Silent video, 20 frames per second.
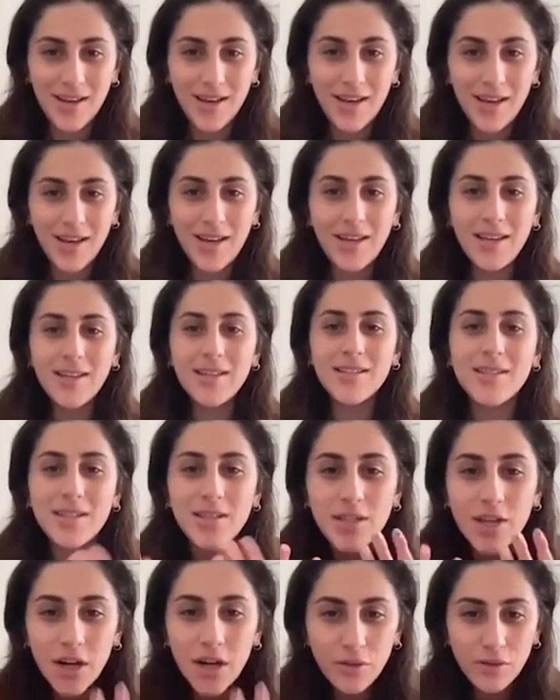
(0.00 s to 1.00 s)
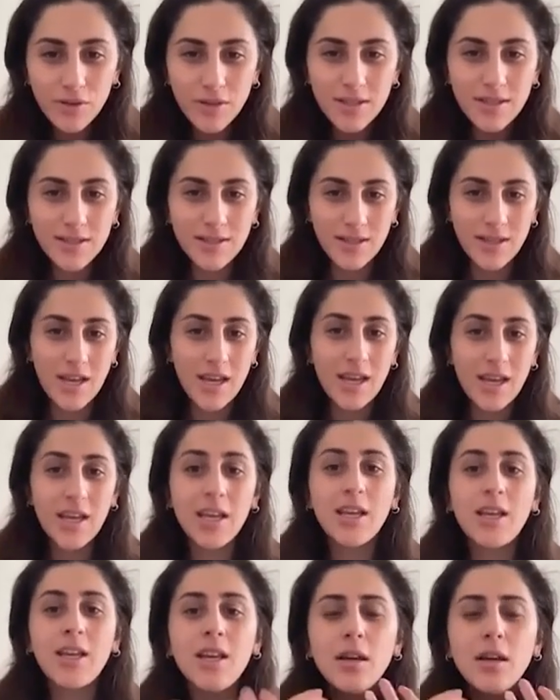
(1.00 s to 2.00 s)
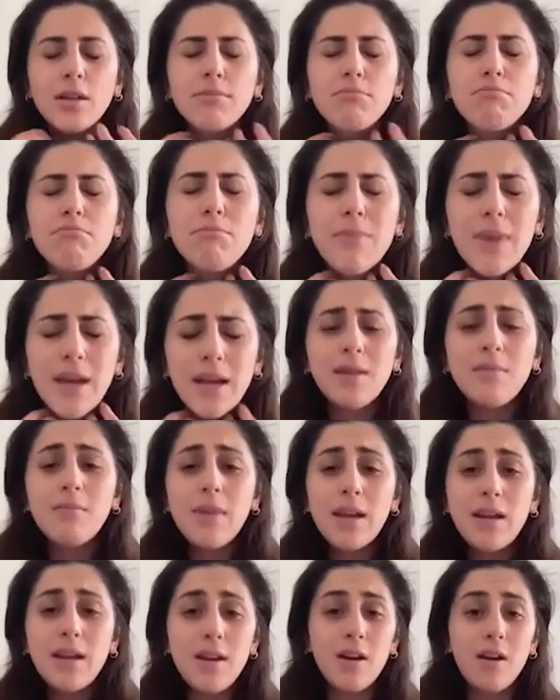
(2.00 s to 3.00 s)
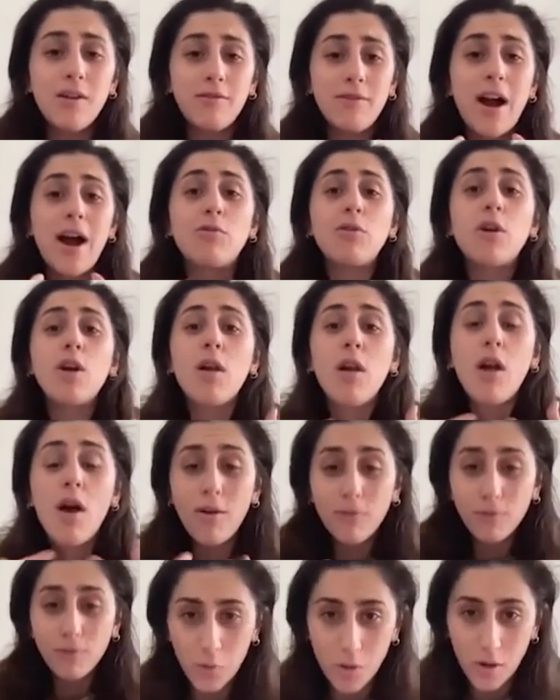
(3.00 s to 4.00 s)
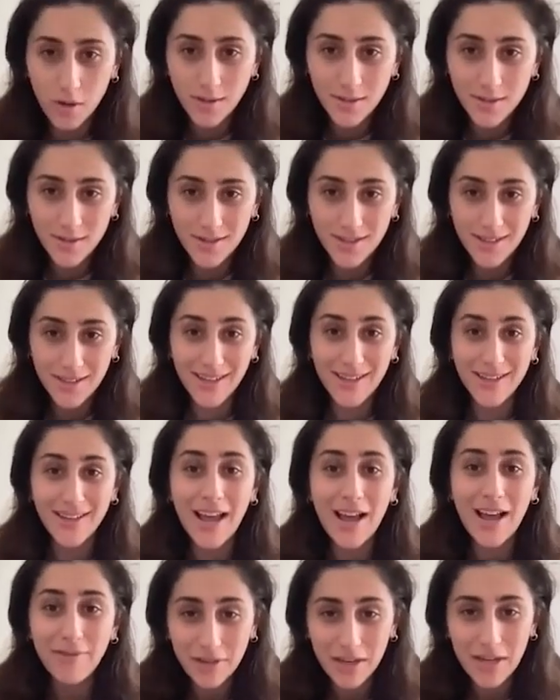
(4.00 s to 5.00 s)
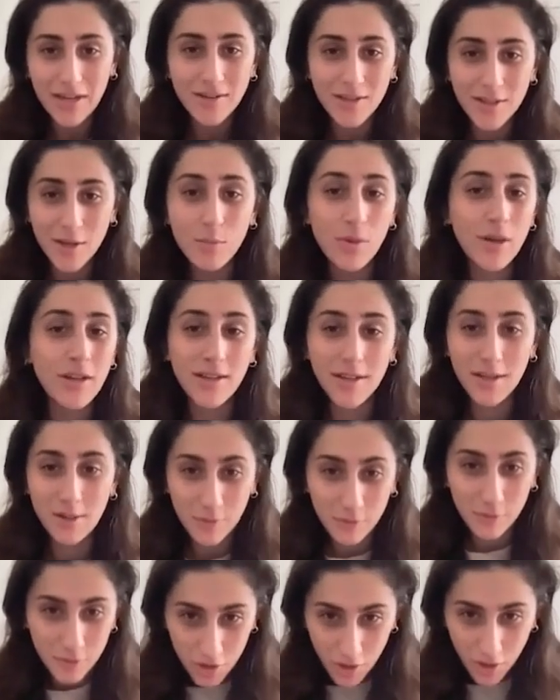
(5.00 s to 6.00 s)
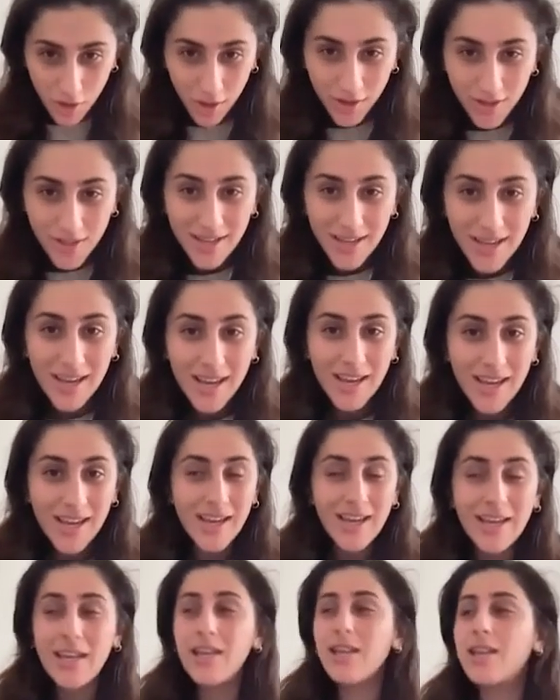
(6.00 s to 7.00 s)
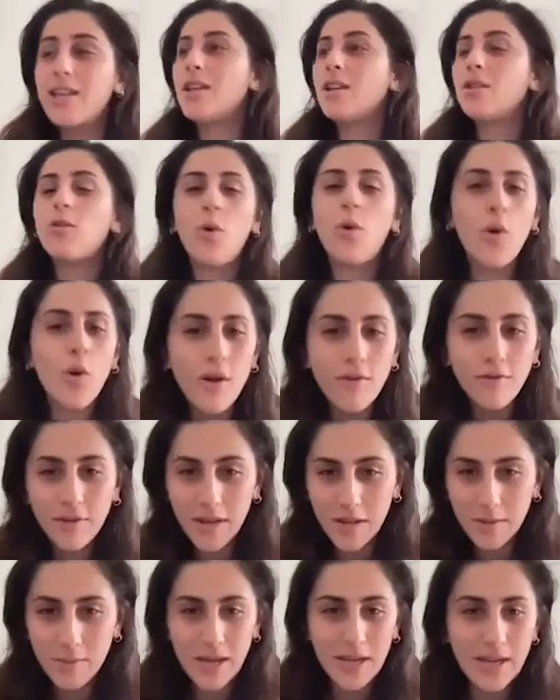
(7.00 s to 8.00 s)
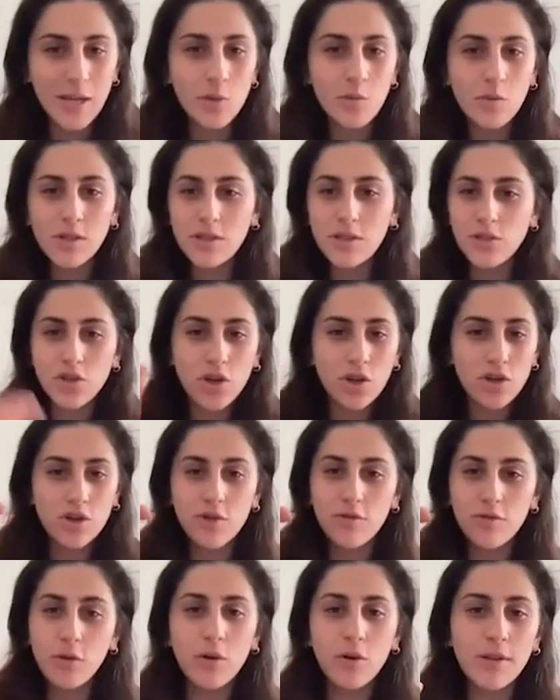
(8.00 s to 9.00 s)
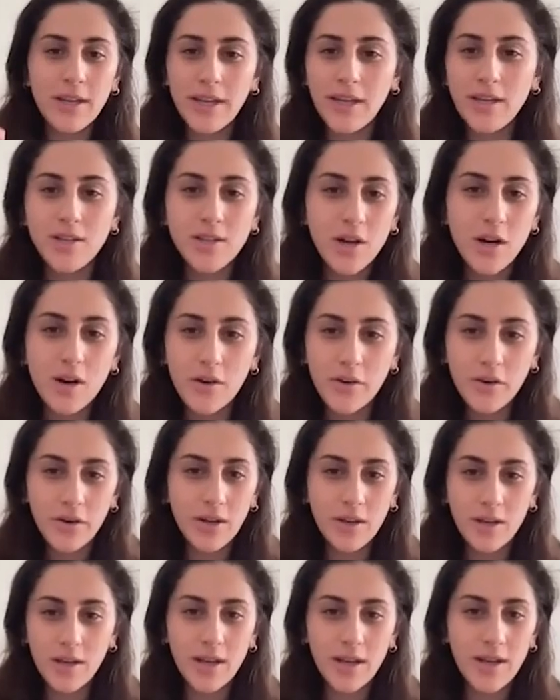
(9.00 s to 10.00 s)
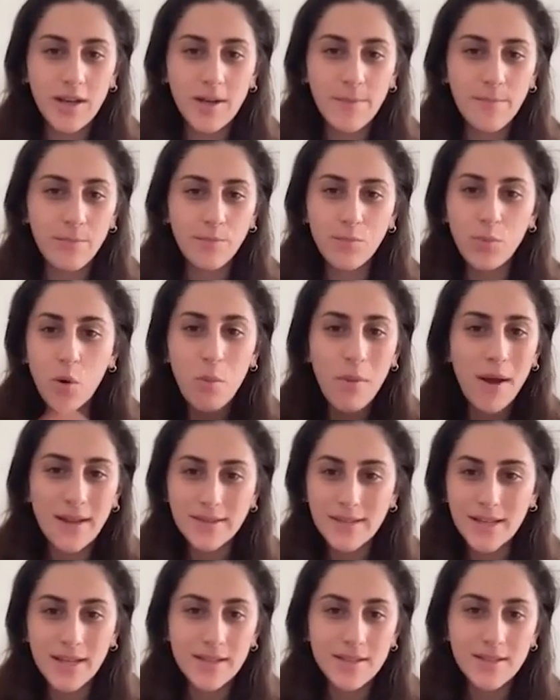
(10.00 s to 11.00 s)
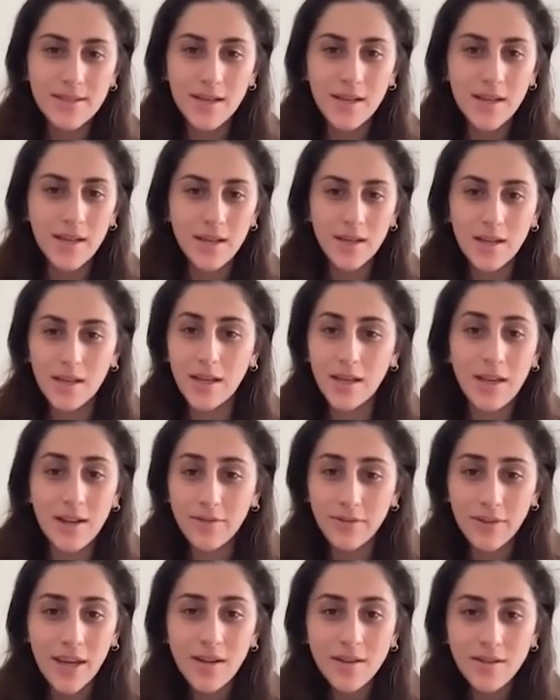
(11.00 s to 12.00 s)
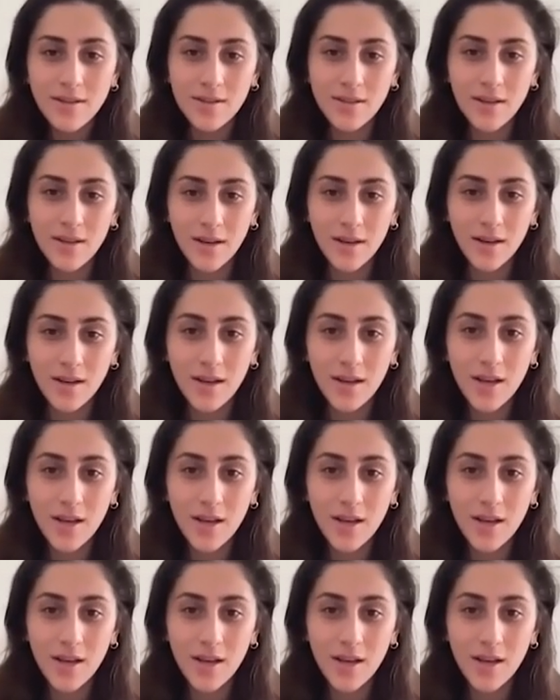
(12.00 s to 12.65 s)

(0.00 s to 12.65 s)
He is a terrorist. He killed many of our loved ones in Afghanistan by the name of jihad. He killed all of them, and he was in charge of all the inter-Hari bomb attacks in Afghanistan.